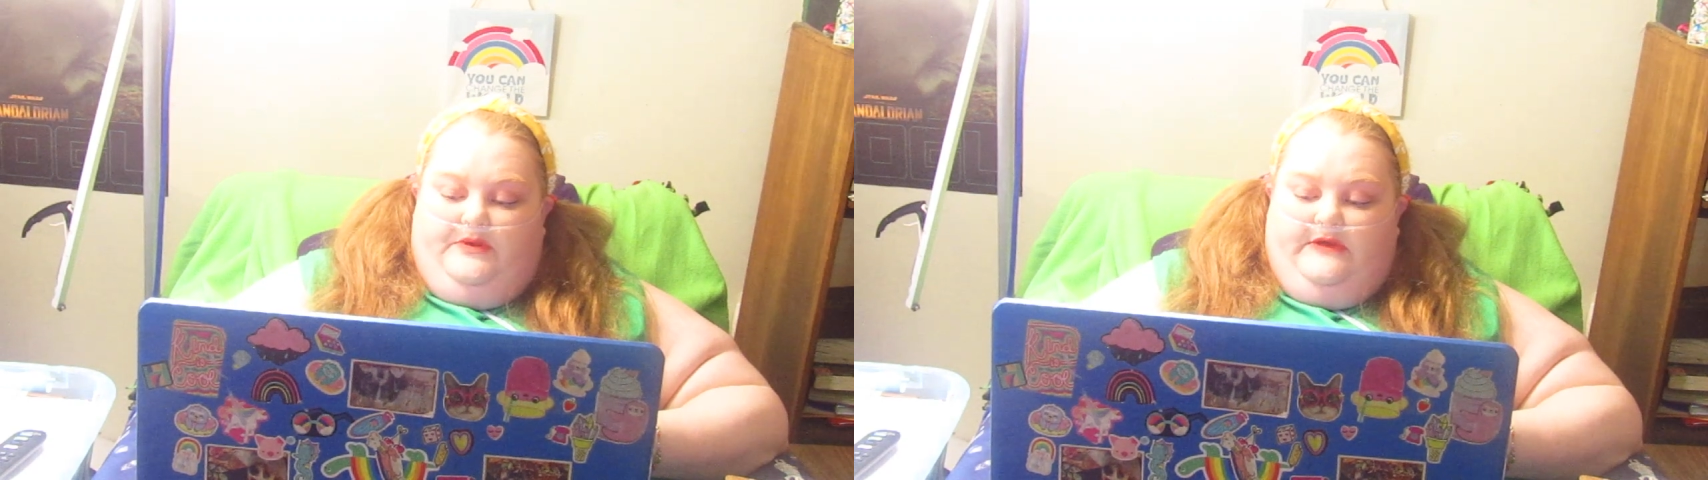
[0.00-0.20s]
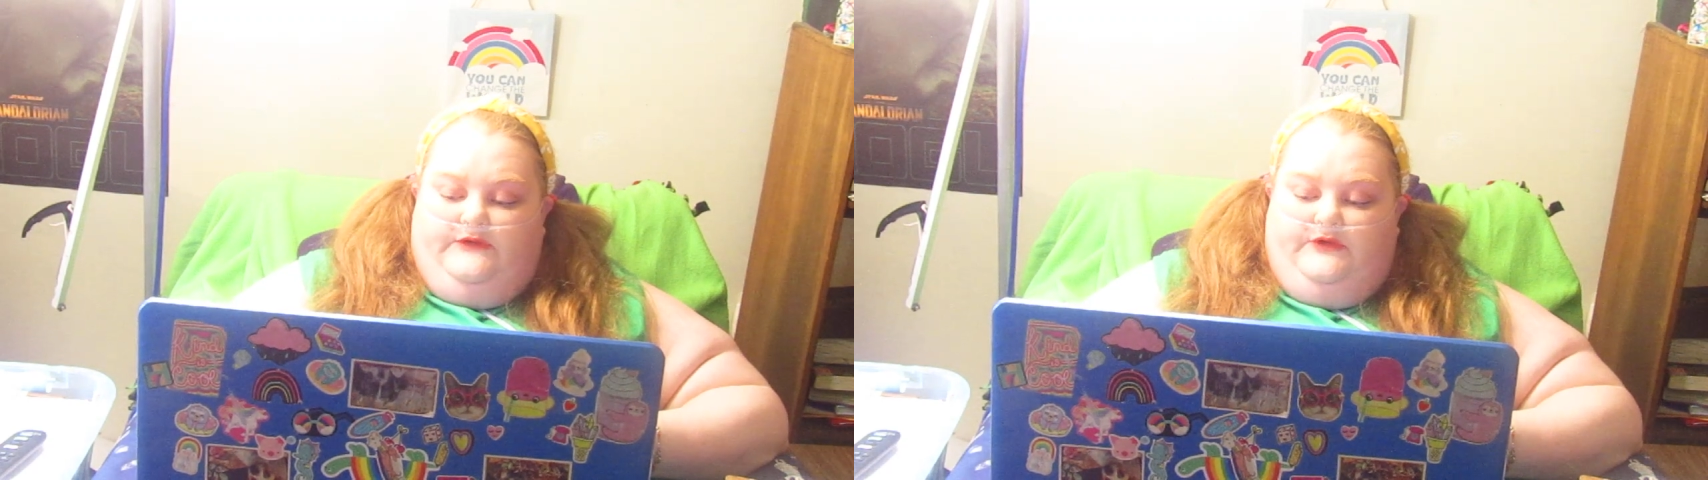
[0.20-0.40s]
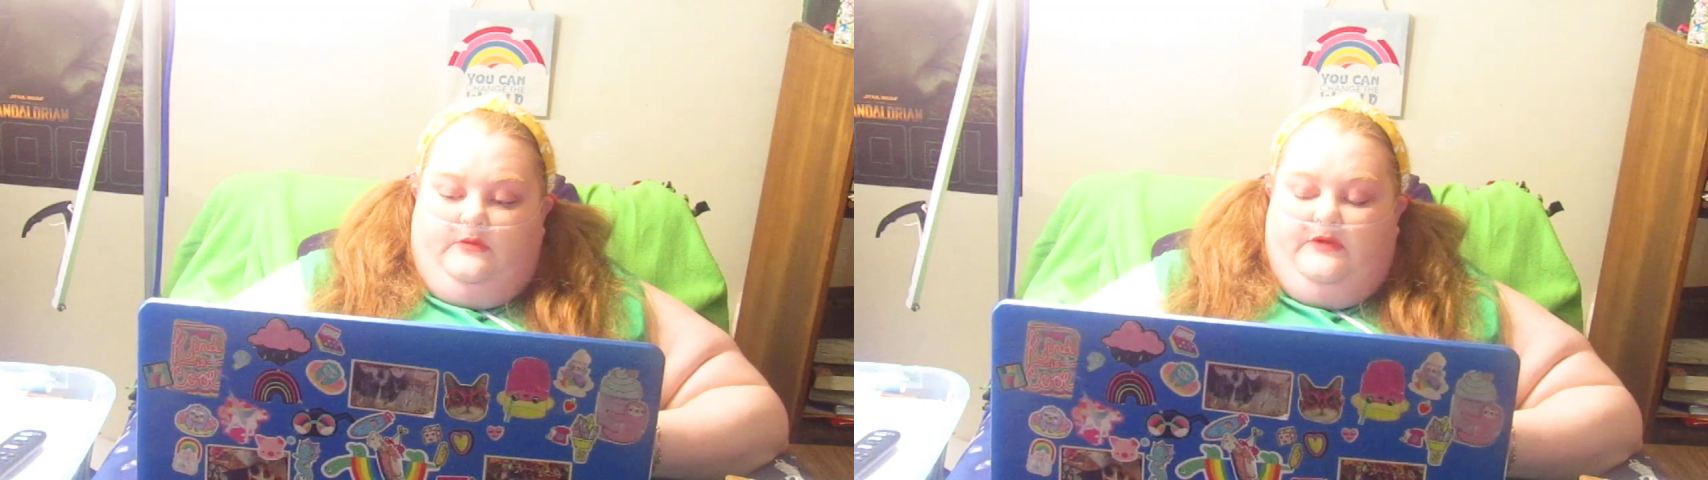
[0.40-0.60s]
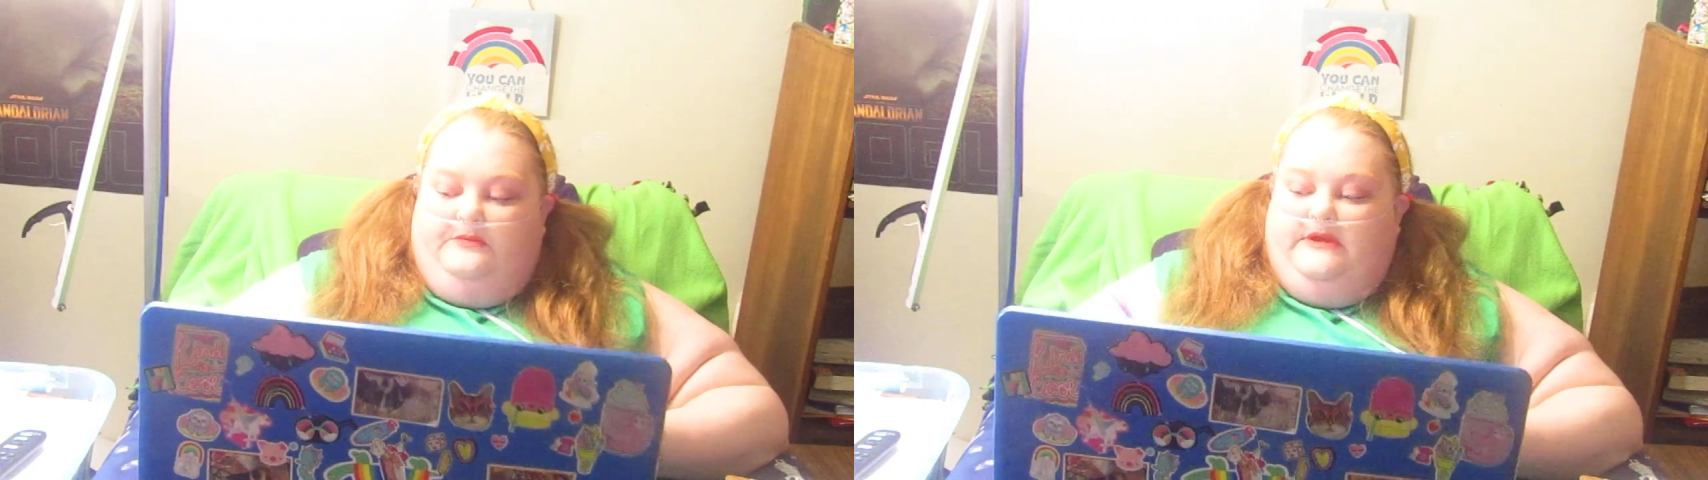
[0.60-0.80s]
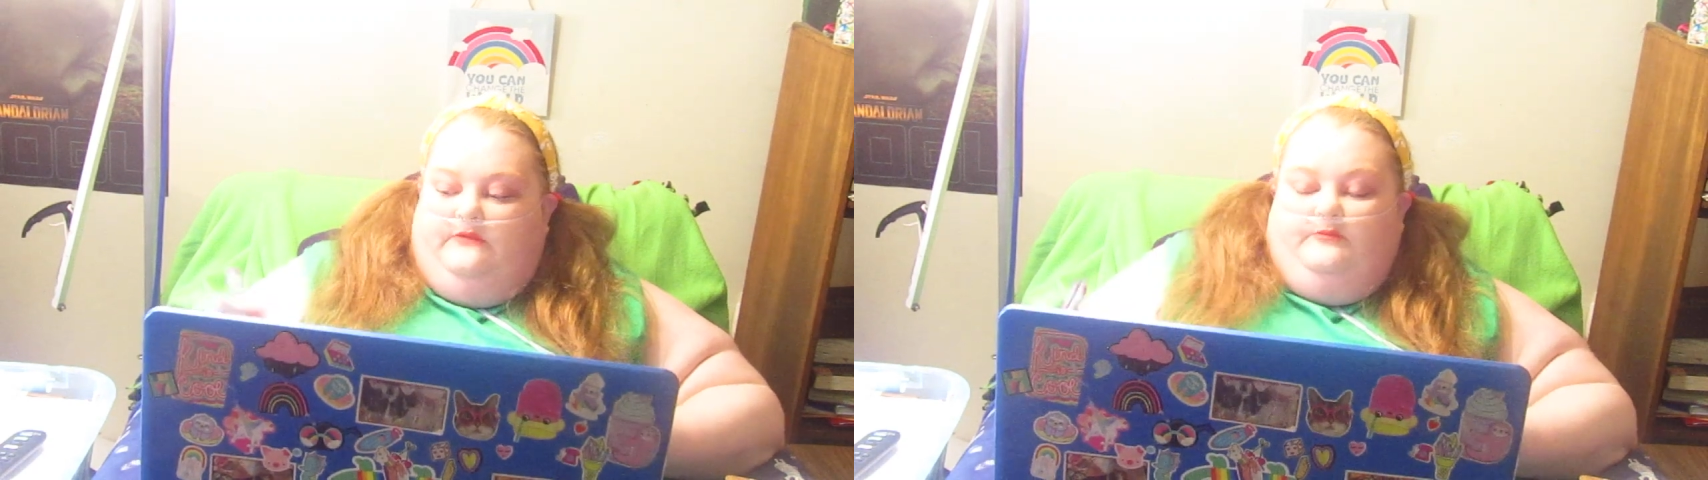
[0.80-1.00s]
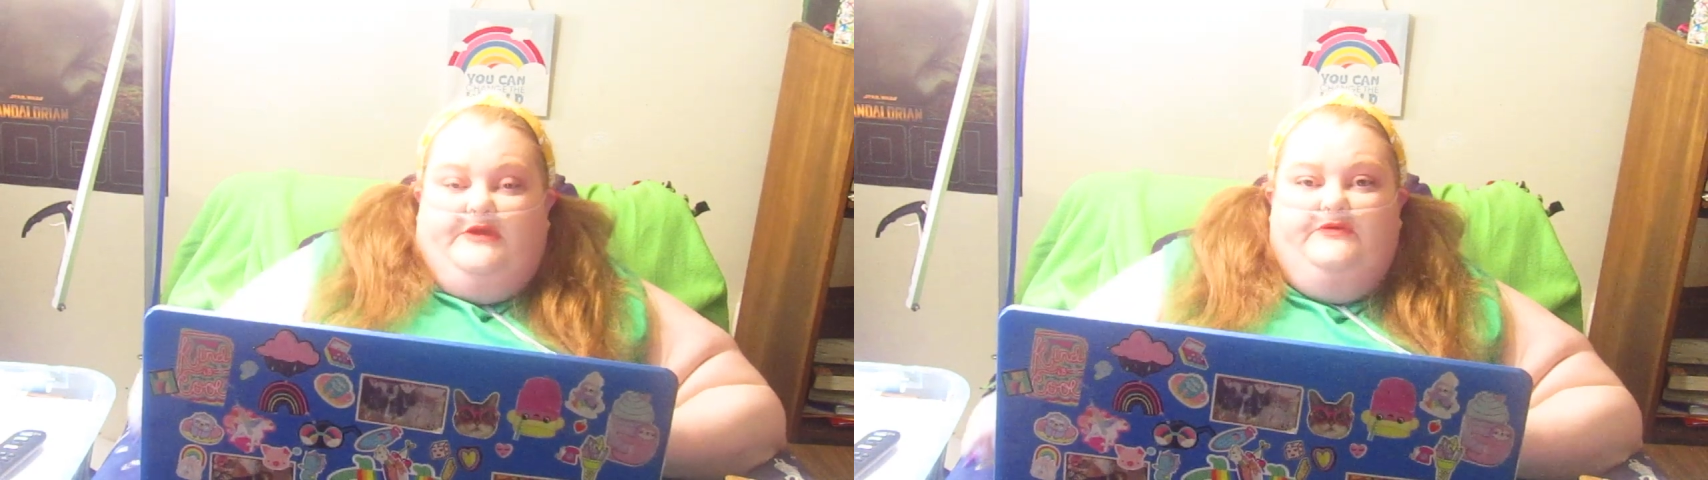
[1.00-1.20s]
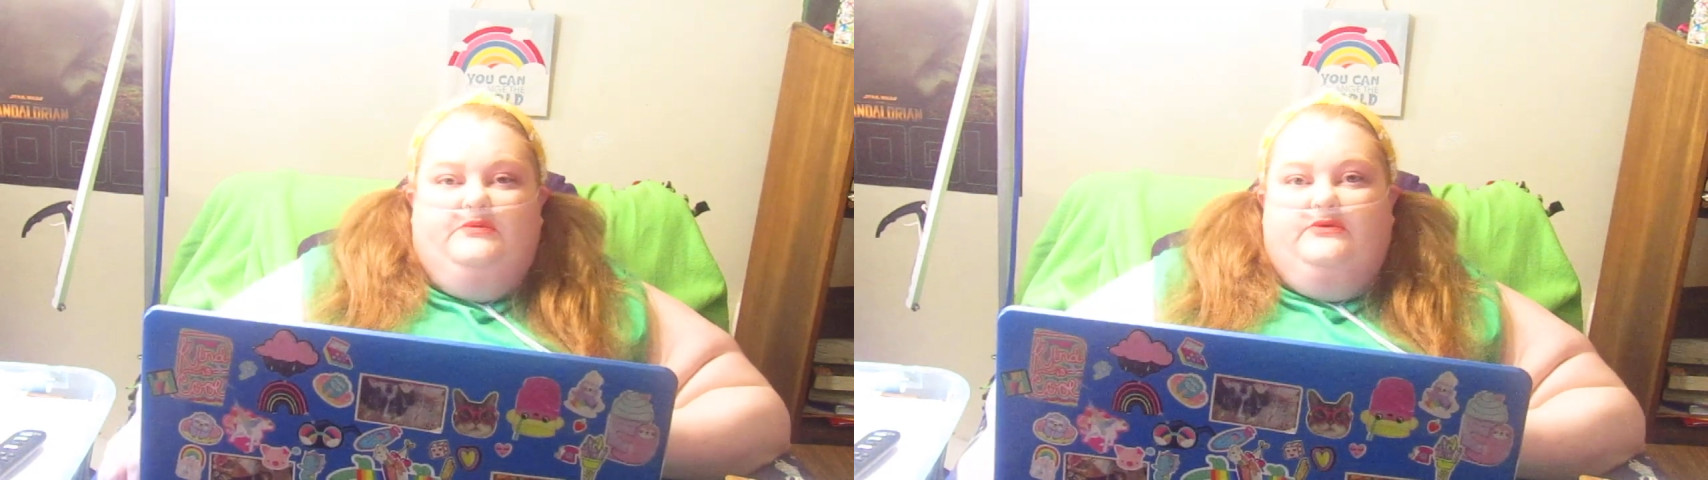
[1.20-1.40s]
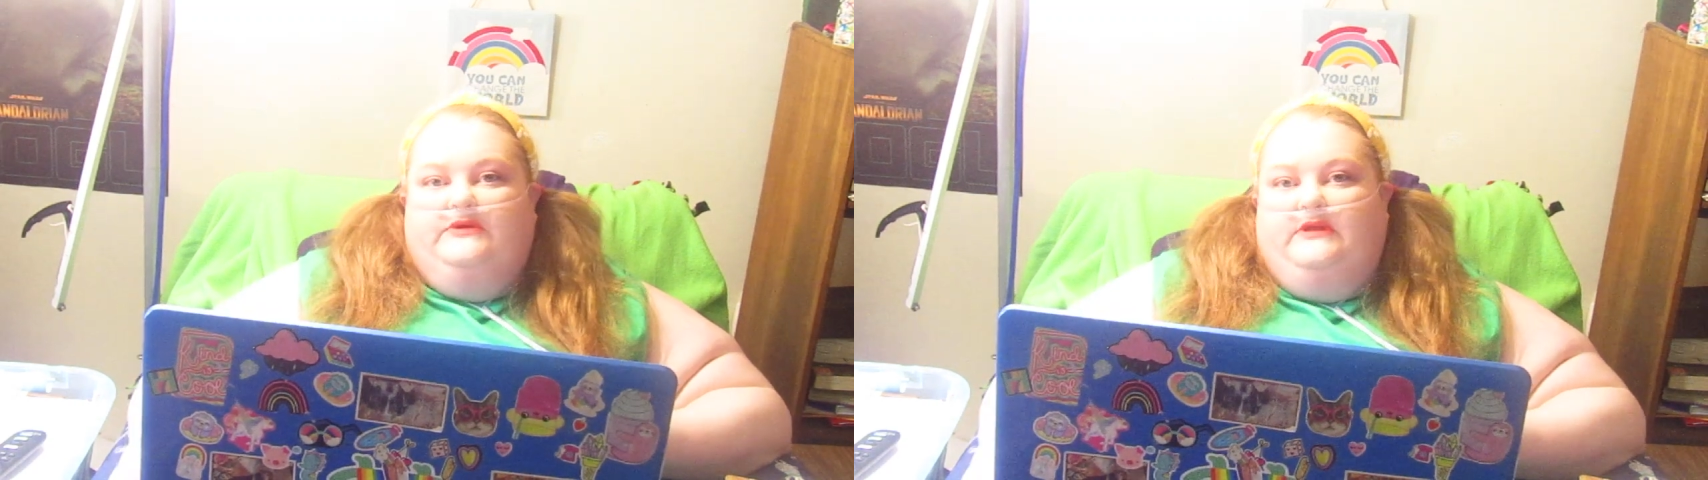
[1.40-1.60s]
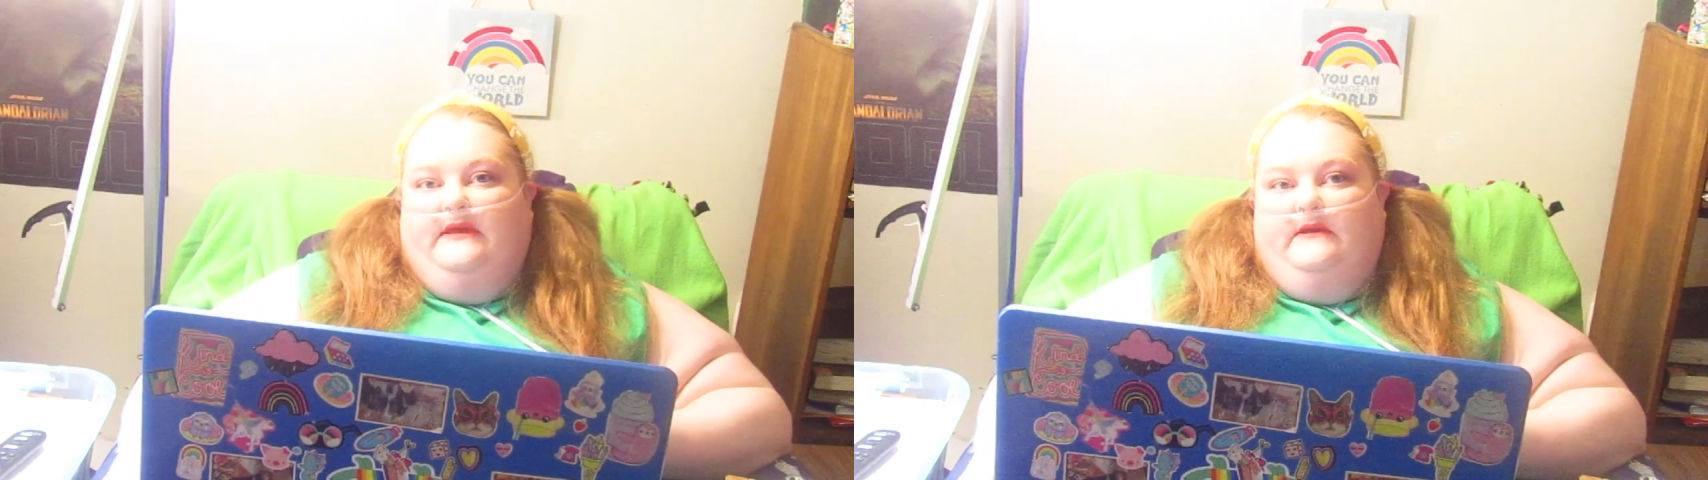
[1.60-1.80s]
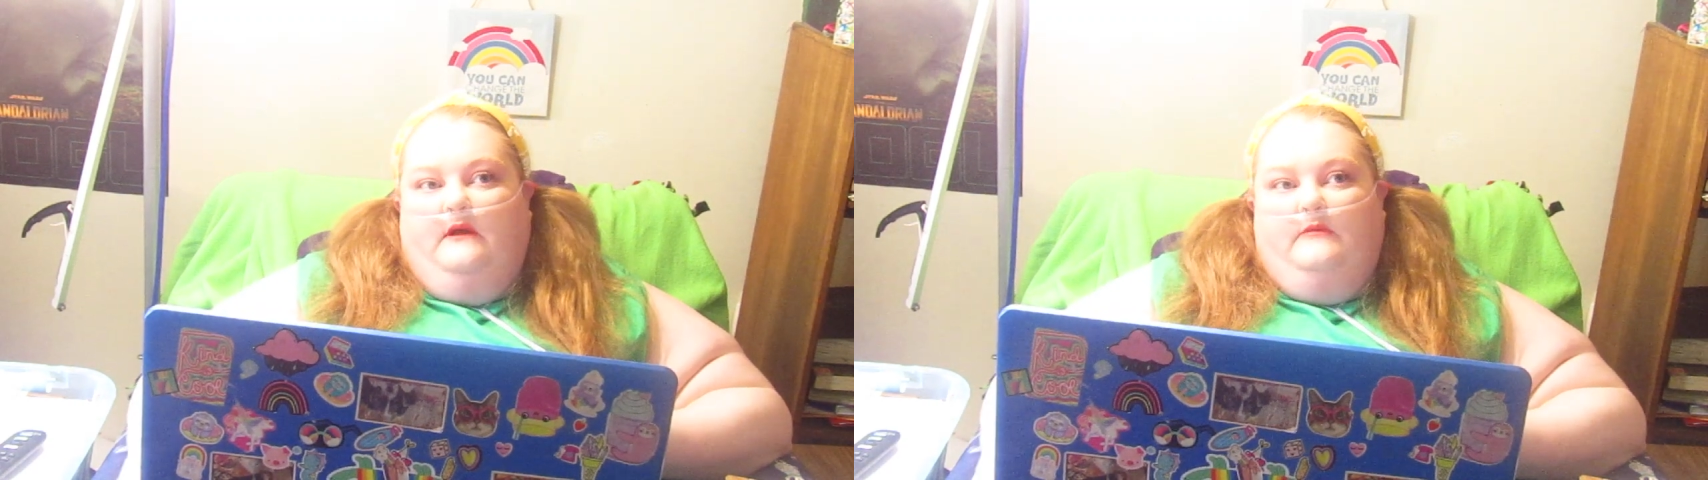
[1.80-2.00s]
picture with me on Facebook
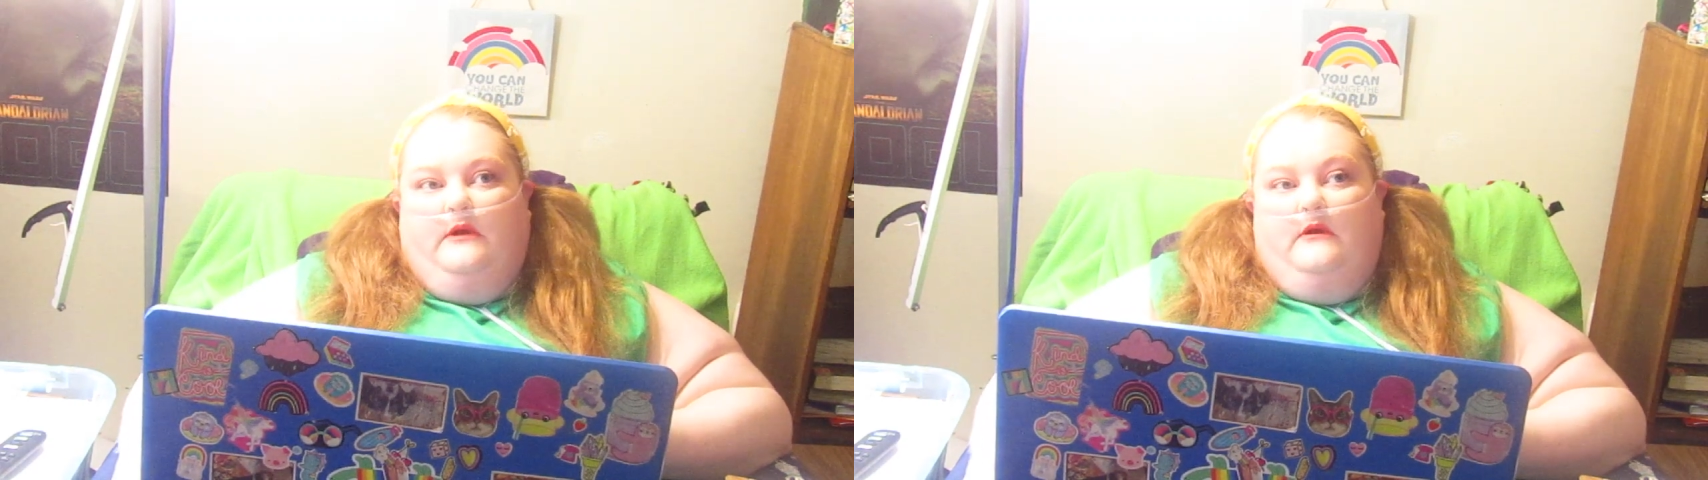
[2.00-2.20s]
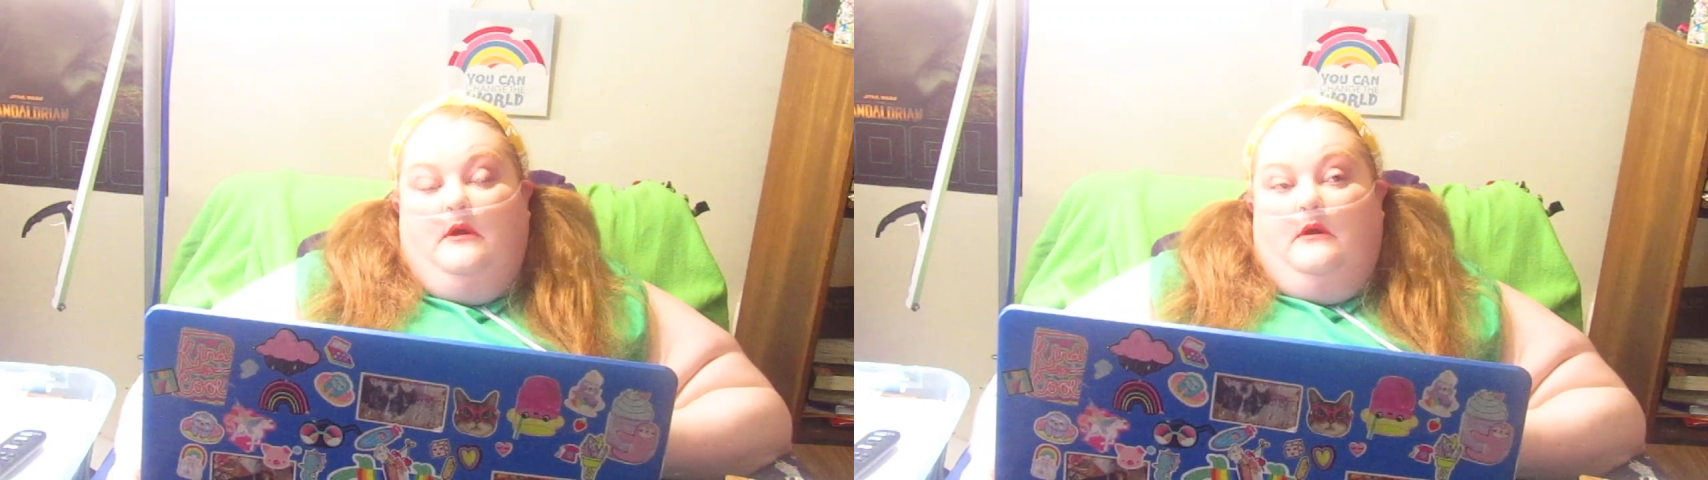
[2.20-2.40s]
today of a